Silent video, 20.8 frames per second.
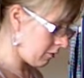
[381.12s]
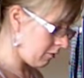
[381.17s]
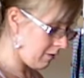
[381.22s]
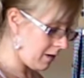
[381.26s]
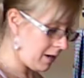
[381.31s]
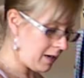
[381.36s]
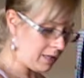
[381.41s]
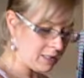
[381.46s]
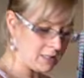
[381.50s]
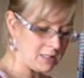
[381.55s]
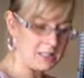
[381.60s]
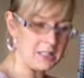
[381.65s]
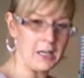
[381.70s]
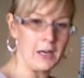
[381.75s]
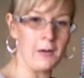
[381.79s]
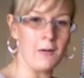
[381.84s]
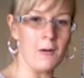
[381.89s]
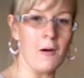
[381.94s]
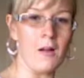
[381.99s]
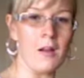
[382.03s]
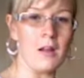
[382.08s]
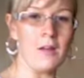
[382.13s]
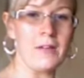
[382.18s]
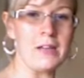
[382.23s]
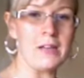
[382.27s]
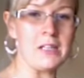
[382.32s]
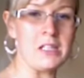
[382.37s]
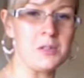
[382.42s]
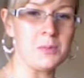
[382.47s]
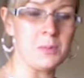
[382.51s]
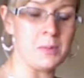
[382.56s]
Right, and so all our
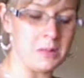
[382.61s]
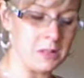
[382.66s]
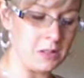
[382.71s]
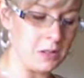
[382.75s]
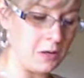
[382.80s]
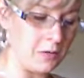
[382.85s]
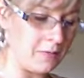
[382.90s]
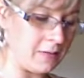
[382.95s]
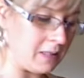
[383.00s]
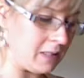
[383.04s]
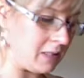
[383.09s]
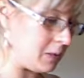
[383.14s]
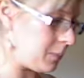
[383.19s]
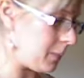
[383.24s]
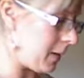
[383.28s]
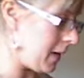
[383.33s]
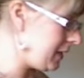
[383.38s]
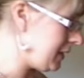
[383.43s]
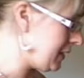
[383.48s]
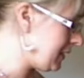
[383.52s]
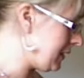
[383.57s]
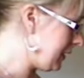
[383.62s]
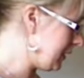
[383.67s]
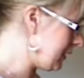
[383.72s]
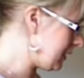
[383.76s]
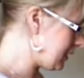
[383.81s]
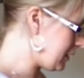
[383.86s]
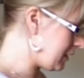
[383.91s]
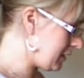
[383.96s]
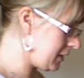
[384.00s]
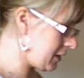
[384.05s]
vegetables are covered in spices.
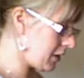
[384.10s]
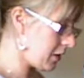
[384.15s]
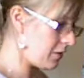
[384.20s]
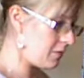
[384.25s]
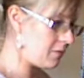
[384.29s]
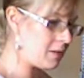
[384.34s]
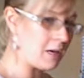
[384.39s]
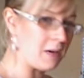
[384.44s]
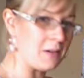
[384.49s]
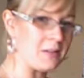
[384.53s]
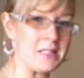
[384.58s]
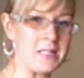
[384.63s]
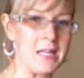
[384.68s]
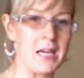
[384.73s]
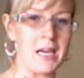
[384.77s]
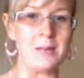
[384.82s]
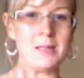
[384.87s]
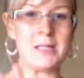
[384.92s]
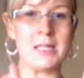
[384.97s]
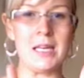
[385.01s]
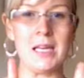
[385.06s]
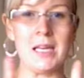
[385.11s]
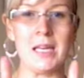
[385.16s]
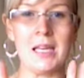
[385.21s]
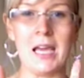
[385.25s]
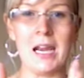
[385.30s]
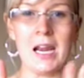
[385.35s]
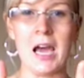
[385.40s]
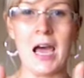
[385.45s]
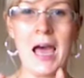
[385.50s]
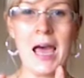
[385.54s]
So now it's time to
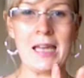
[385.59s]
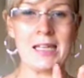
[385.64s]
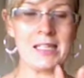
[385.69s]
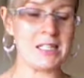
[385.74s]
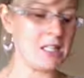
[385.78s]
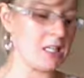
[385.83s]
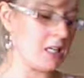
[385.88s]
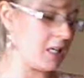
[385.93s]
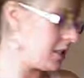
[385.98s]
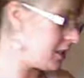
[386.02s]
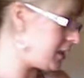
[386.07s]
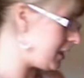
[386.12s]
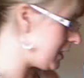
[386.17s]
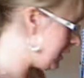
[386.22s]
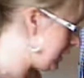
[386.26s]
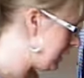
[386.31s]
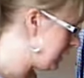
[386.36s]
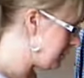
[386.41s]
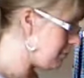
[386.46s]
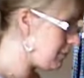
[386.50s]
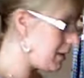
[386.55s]
get our hands dirty.